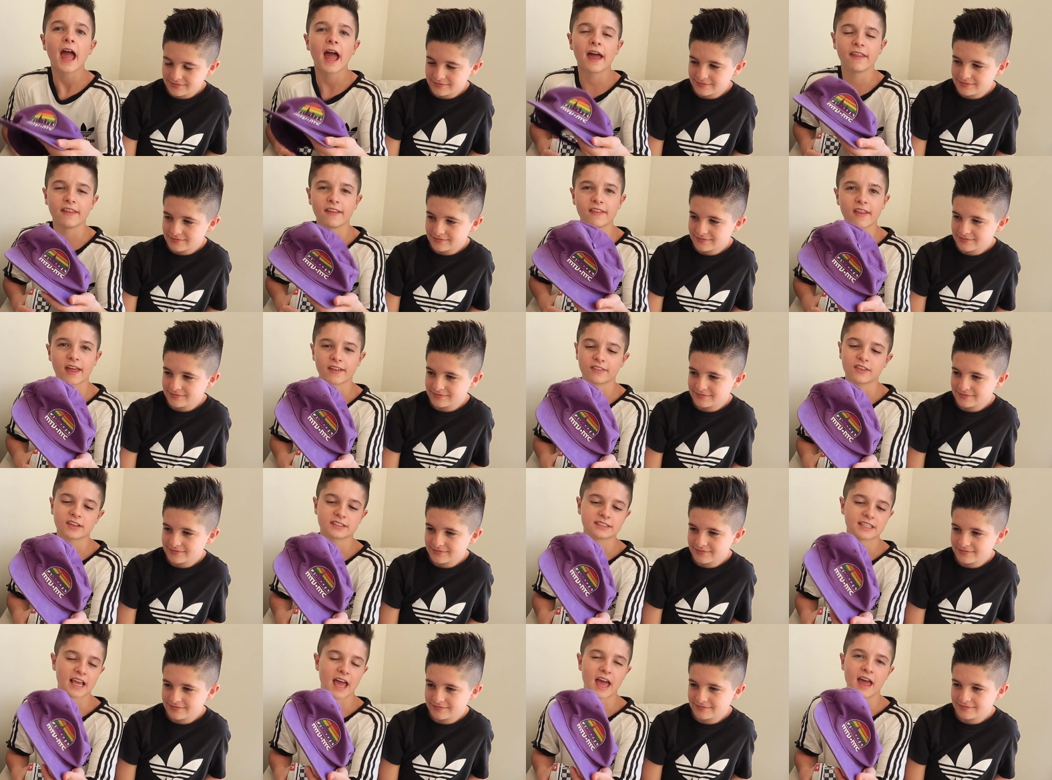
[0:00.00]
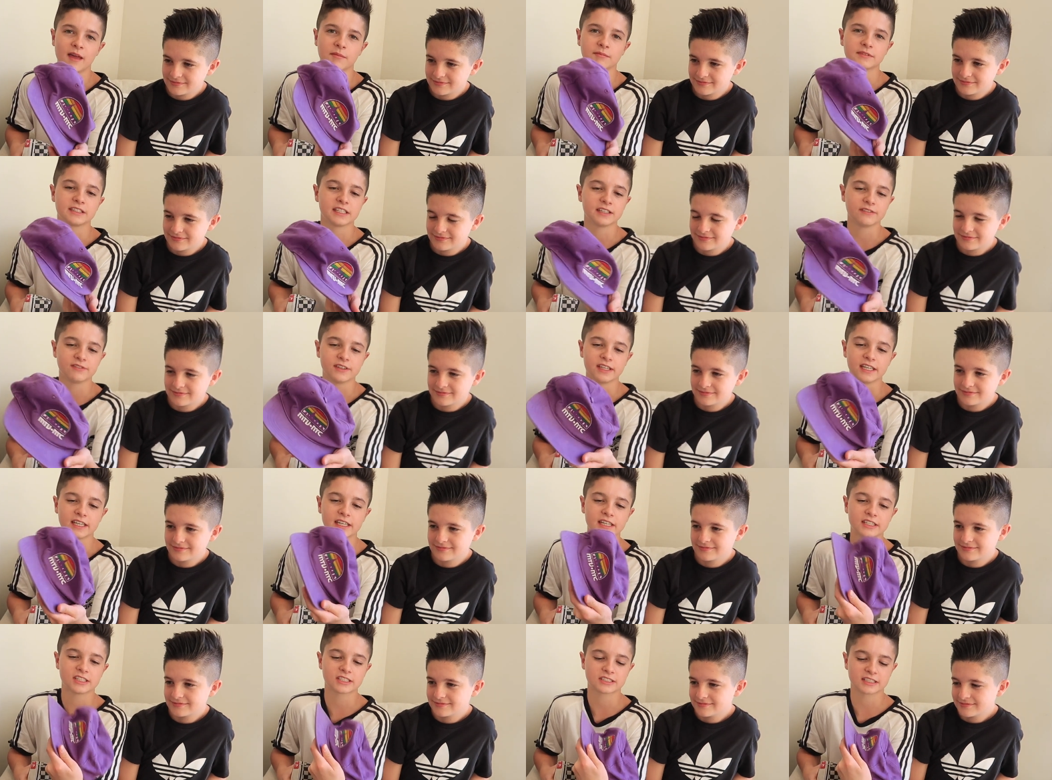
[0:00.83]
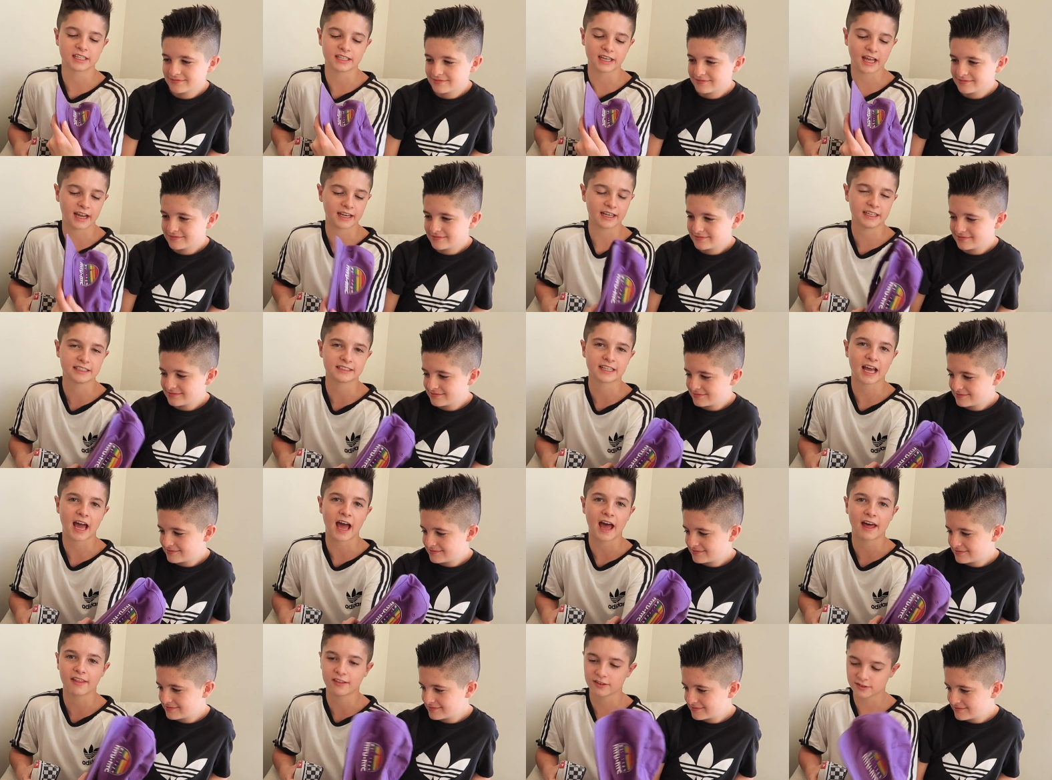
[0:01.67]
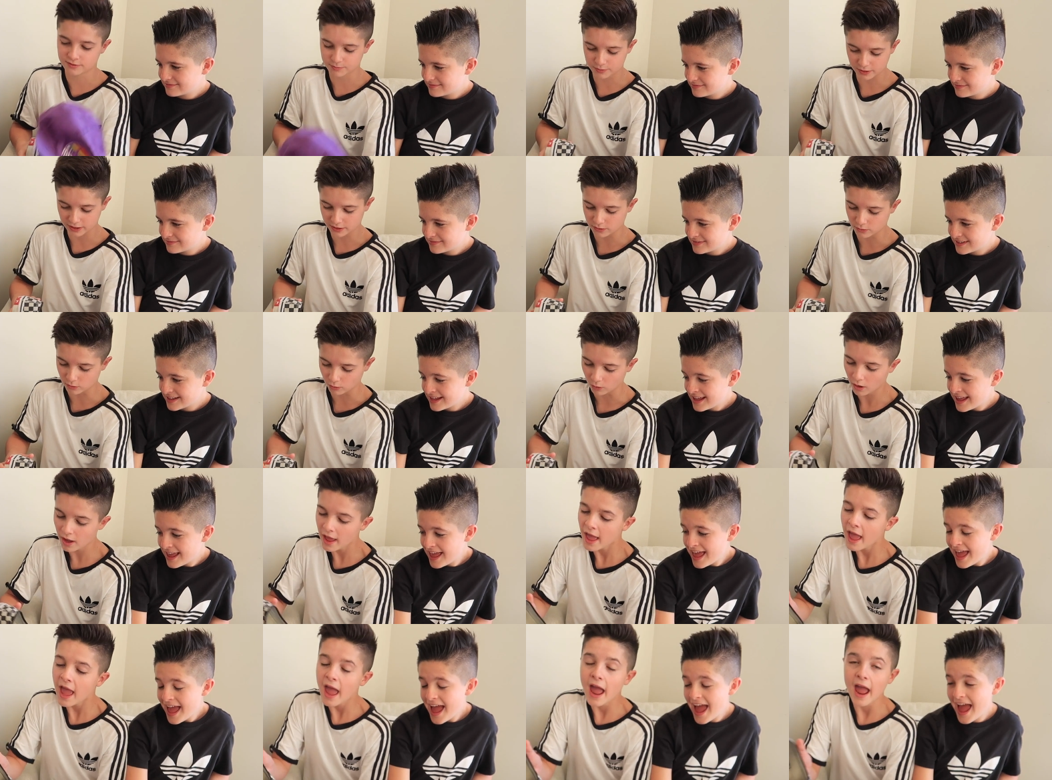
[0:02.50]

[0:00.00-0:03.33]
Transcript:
Speaker 1: And then like this MTV, just the 90s hat. That's pretty cool.